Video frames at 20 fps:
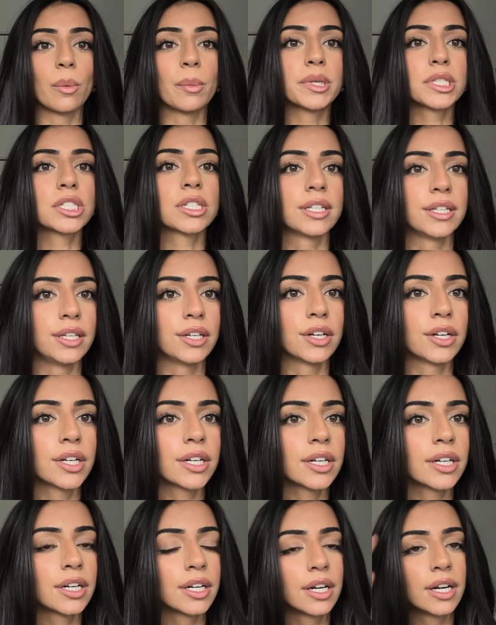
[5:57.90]
much
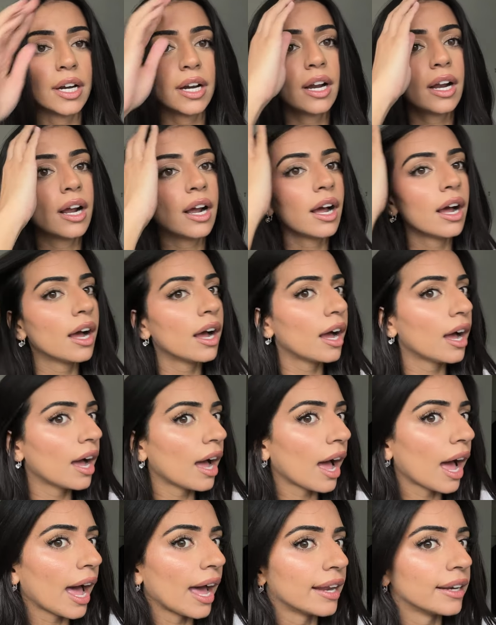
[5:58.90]
cleaner
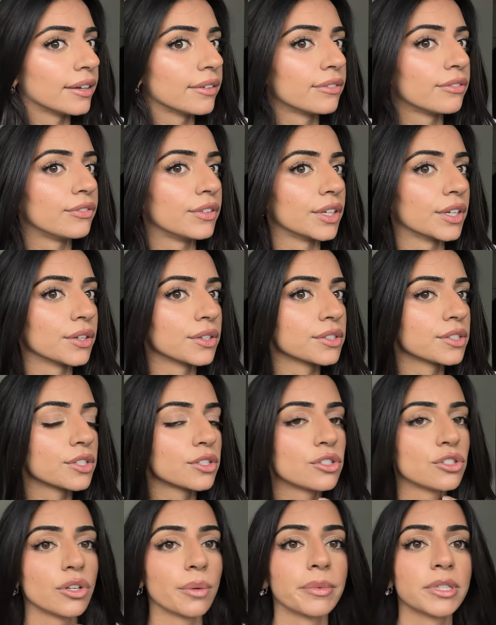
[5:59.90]
and it feels
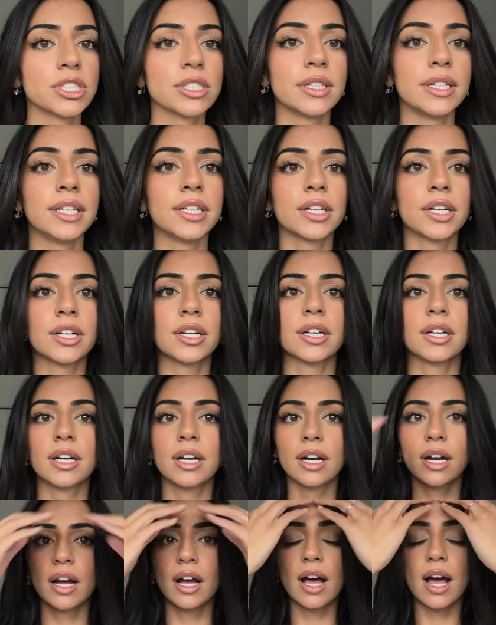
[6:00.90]
so much cleaner.
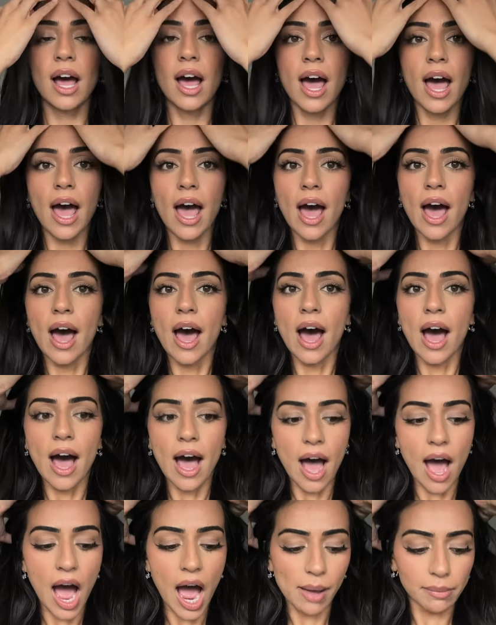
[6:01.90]

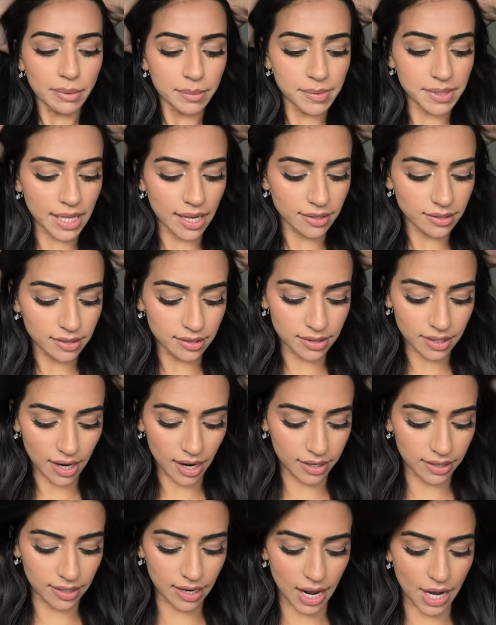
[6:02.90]
I'm obsessed
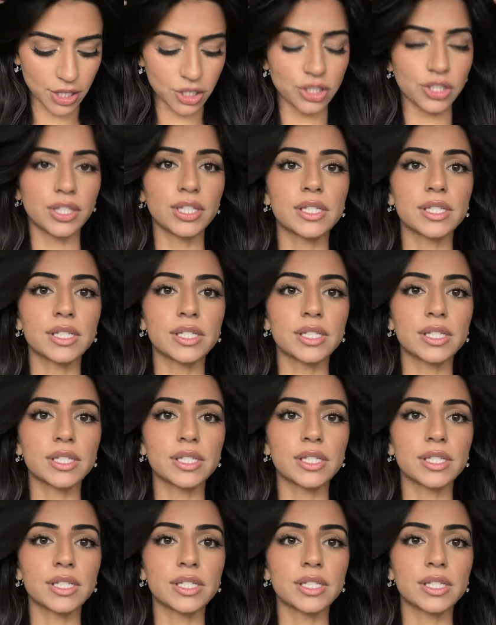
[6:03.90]
and it actually